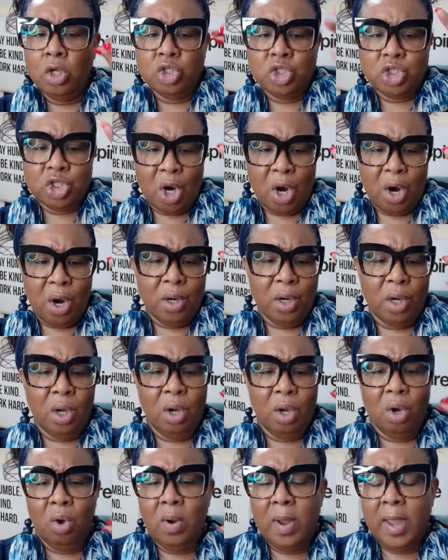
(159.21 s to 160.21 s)

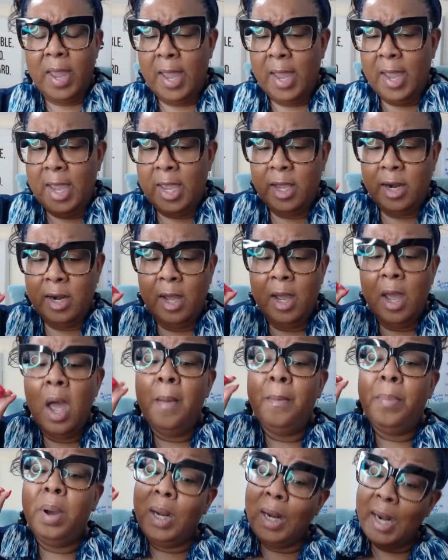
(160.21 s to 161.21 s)
journal and
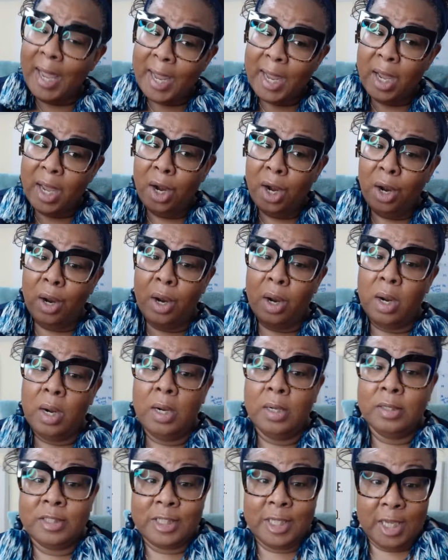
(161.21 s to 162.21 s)

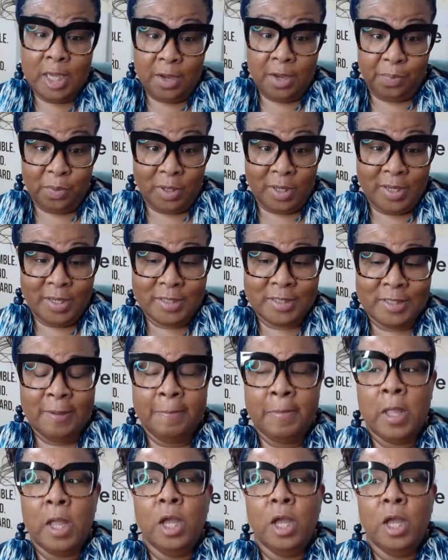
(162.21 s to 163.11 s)
planner templates.